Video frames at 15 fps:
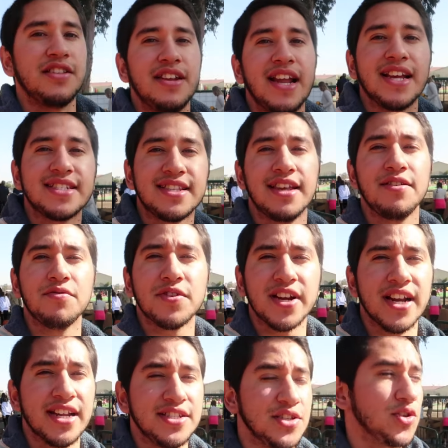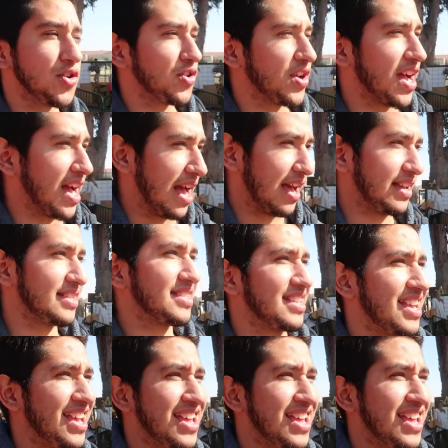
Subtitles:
So the next thing we're gonna do, you guys,